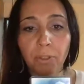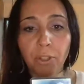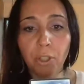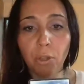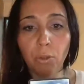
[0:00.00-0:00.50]

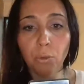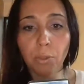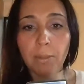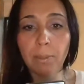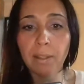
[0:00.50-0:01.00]
you know,
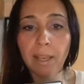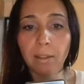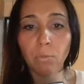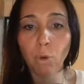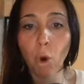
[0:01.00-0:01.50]
dreaming
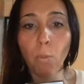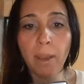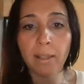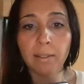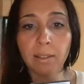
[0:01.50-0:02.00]
that
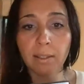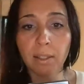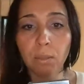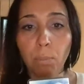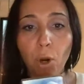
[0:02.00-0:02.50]
romance is
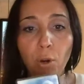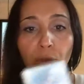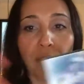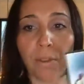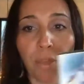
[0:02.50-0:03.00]
this
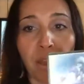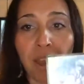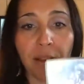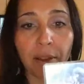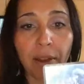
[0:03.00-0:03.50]
perfect
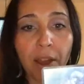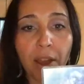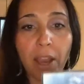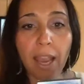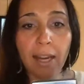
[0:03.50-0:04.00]
thing,
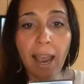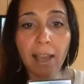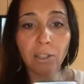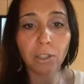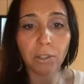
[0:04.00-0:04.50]
and
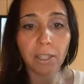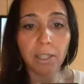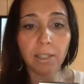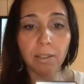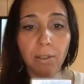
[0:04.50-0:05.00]

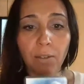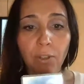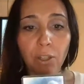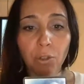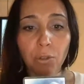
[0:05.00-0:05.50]
actually
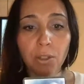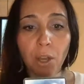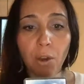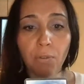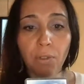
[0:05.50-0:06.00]
giving
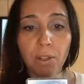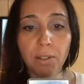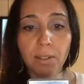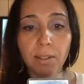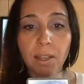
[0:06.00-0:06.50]
yourself this